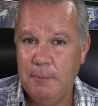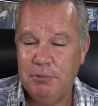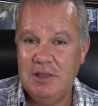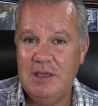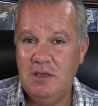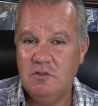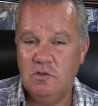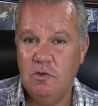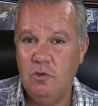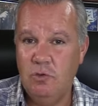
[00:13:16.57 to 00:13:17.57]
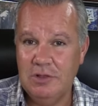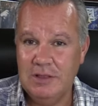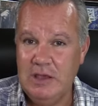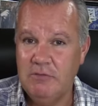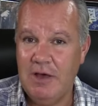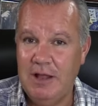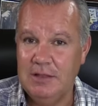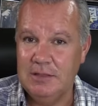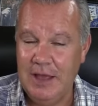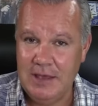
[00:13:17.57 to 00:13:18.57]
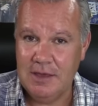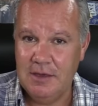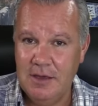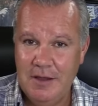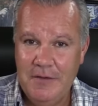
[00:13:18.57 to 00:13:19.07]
Please do leave a like.